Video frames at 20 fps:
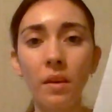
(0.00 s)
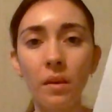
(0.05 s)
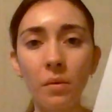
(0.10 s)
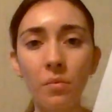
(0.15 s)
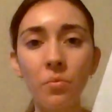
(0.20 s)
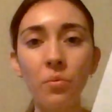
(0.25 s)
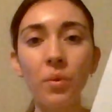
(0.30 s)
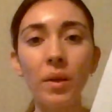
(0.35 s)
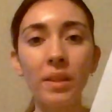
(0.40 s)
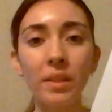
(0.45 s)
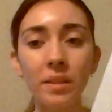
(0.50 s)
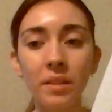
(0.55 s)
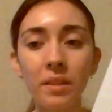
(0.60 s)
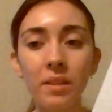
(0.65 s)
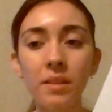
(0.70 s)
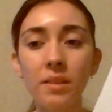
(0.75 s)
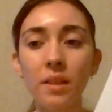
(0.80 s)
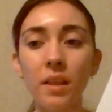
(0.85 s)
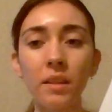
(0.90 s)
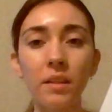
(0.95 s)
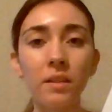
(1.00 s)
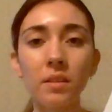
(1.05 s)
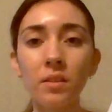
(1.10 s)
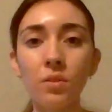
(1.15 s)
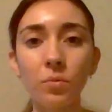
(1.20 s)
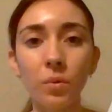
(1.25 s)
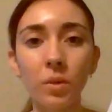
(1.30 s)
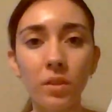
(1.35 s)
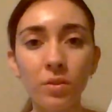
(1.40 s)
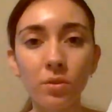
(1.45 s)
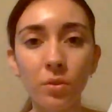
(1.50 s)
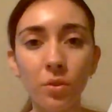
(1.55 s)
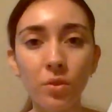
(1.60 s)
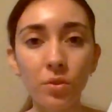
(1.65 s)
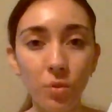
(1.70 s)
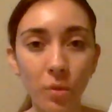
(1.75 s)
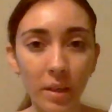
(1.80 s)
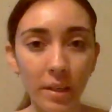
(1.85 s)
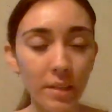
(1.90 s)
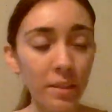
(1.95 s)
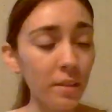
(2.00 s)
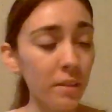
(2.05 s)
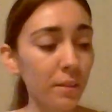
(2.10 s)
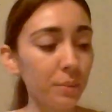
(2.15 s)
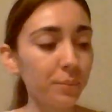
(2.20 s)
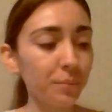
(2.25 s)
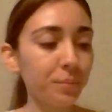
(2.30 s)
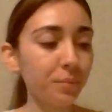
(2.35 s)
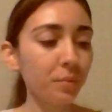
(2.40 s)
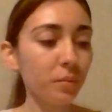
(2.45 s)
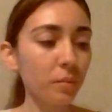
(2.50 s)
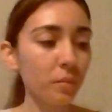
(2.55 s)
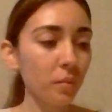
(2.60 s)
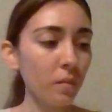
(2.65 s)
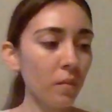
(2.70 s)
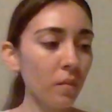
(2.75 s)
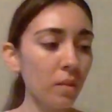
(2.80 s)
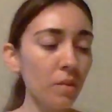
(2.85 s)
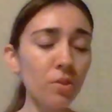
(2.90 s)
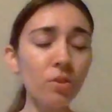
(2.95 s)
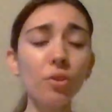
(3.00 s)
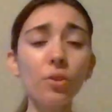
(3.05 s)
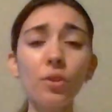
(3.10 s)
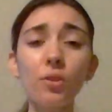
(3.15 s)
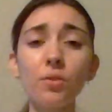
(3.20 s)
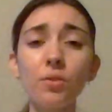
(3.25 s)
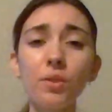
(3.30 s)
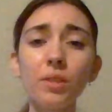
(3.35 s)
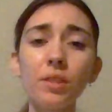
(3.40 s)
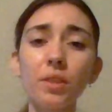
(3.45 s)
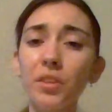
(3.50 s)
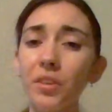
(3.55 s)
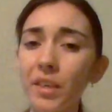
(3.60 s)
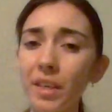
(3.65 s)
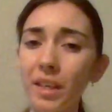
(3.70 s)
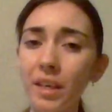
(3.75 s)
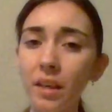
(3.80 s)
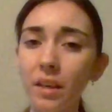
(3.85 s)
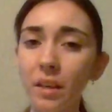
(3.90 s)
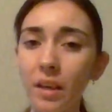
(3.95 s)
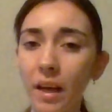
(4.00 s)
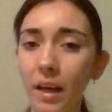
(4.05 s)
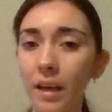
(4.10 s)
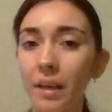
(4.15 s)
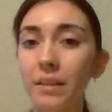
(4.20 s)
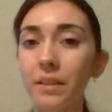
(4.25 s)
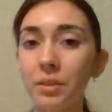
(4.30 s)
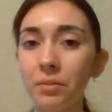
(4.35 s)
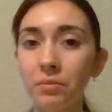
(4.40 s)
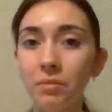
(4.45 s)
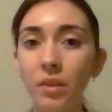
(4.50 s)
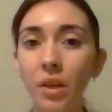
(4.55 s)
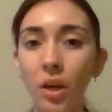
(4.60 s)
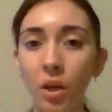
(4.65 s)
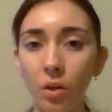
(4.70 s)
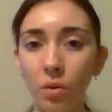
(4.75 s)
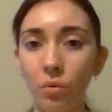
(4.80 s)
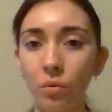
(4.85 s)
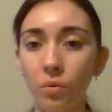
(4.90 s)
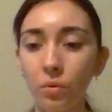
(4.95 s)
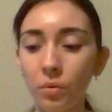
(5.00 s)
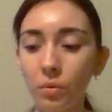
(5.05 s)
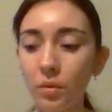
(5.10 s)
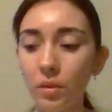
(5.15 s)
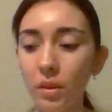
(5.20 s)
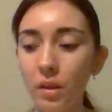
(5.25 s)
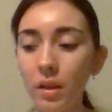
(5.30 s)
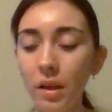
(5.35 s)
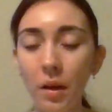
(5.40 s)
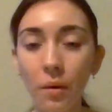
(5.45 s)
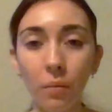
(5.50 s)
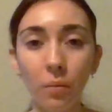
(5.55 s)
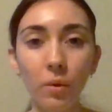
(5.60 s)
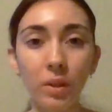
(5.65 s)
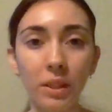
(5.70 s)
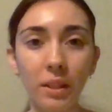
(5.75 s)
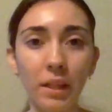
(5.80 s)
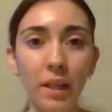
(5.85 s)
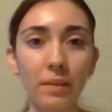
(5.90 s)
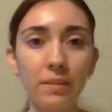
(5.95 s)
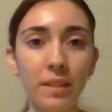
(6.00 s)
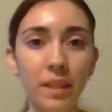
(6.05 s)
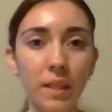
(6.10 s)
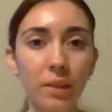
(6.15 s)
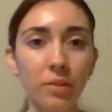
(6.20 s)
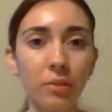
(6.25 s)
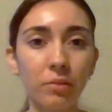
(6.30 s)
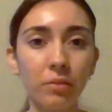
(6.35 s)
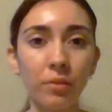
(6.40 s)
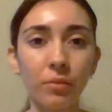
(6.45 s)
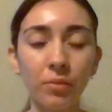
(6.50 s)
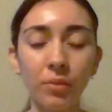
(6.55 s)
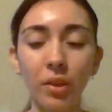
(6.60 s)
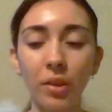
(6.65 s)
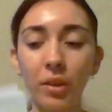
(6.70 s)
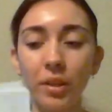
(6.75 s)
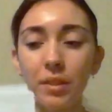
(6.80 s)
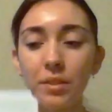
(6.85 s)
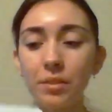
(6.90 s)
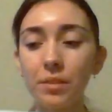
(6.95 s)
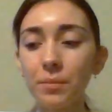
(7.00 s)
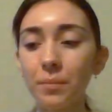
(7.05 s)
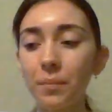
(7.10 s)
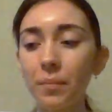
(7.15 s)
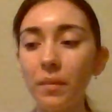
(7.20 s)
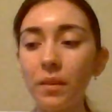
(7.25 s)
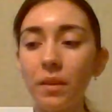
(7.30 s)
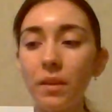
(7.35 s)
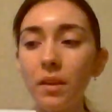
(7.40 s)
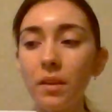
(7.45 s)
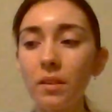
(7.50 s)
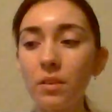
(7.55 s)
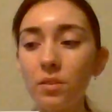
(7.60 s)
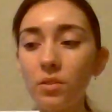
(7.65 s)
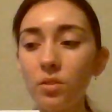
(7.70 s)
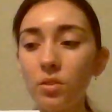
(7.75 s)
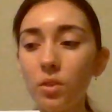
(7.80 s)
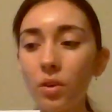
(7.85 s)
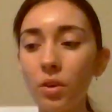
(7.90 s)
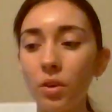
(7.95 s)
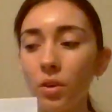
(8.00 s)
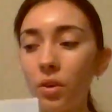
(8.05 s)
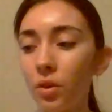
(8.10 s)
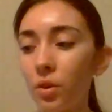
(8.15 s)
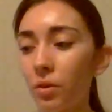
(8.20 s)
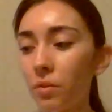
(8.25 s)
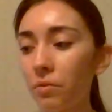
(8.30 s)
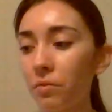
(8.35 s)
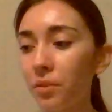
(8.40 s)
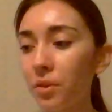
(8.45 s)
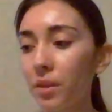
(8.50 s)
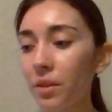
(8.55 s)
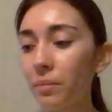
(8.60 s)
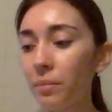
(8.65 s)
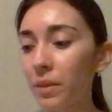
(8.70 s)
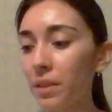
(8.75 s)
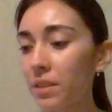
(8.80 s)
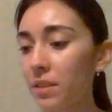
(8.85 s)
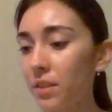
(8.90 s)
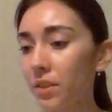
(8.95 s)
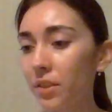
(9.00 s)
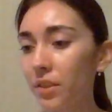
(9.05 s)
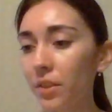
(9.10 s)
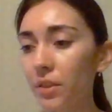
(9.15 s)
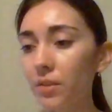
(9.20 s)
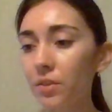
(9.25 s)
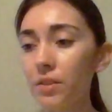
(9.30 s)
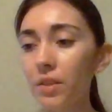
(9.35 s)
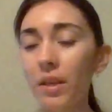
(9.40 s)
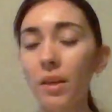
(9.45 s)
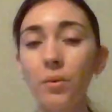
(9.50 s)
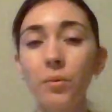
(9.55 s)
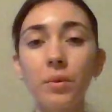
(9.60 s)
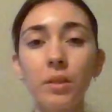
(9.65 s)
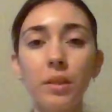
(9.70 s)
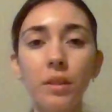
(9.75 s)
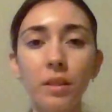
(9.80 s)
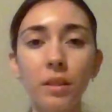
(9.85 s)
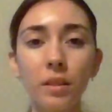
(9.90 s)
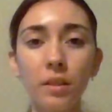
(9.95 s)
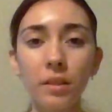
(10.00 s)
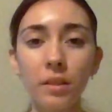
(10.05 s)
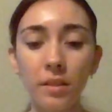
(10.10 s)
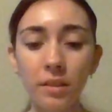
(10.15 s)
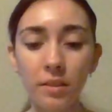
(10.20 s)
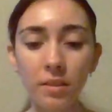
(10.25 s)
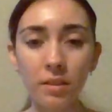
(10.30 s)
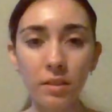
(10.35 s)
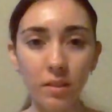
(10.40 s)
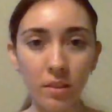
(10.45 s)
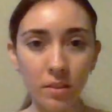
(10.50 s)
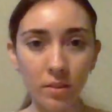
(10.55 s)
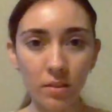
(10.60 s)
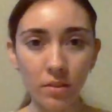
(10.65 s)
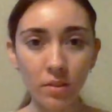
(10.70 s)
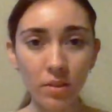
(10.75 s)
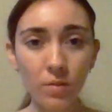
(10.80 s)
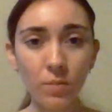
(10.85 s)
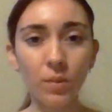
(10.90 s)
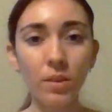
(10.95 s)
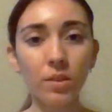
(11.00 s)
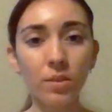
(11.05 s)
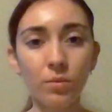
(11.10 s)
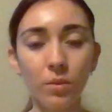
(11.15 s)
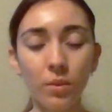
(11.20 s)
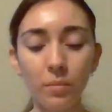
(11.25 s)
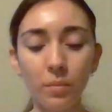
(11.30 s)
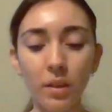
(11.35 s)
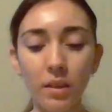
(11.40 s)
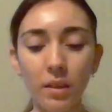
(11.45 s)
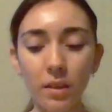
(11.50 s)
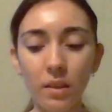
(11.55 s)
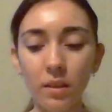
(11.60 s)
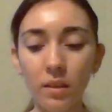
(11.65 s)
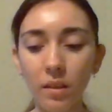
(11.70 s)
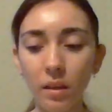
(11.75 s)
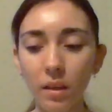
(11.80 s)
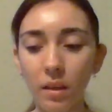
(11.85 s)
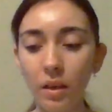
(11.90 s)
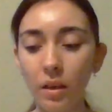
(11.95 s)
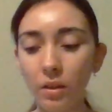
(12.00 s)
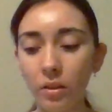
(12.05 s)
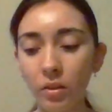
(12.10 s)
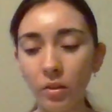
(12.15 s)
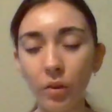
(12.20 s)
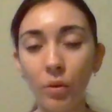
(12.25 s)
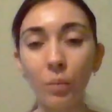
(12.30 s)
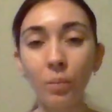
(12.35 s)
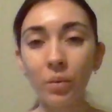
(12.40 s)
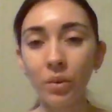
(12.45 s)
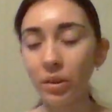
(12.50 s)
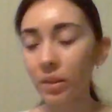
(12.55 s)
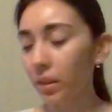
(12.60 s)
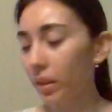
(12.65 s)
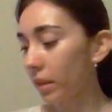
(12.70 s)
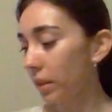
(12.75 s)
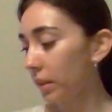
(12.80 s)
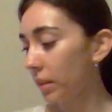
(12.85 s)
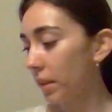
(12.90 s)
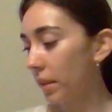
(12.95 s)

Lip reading: read this at least once or twice, so the students already kind of know what the life cycle of the frog is. So for the materials, I would need scissors because we're making a little booklet.